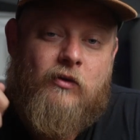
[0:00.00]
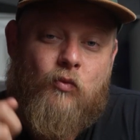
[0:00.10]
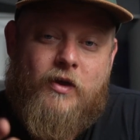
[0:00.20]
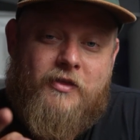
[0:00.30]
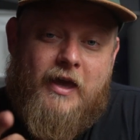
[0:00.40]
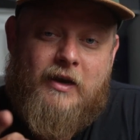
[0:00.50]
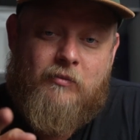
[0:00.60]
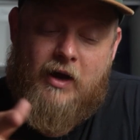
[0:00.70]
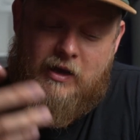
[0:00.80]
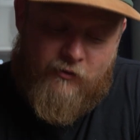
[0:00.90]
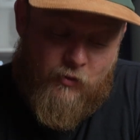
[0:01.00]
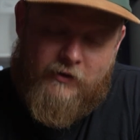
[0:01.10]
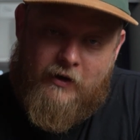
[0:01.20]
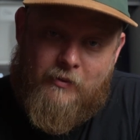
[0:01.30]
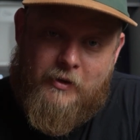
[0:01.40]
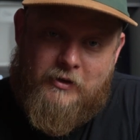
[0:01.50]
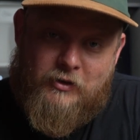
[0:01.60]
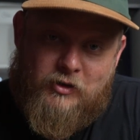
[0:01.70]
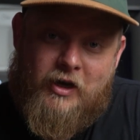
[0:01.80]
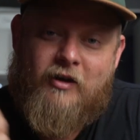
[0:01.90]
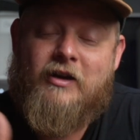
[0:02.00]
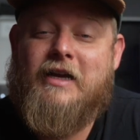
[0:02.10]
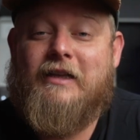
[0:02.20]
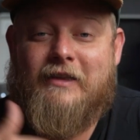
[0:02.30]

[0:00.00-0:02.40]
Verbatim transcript: And with that in mind, if you wanna talk about a good chair,